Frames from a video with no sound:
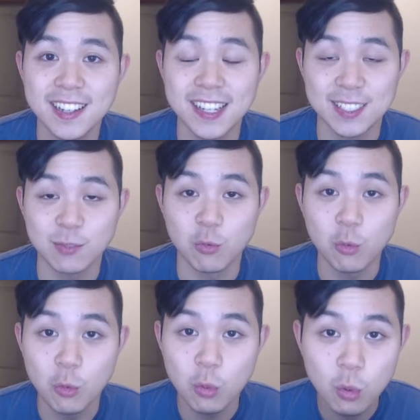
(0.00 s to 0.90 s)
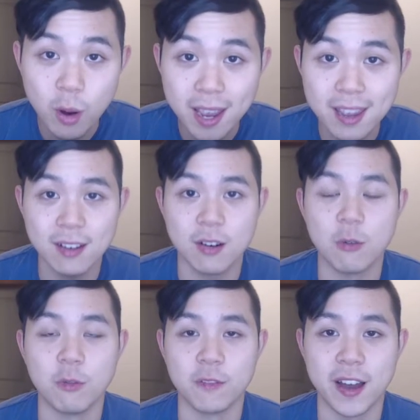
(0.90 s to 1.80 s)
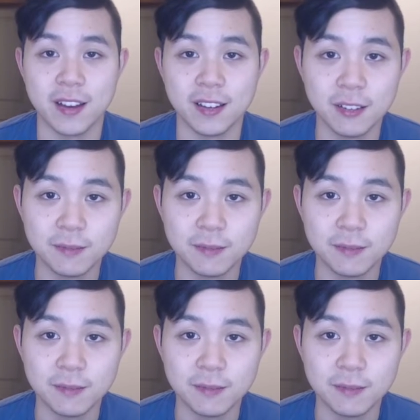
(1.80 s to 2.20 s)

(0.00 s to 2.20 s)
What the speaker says: That's way overvalued.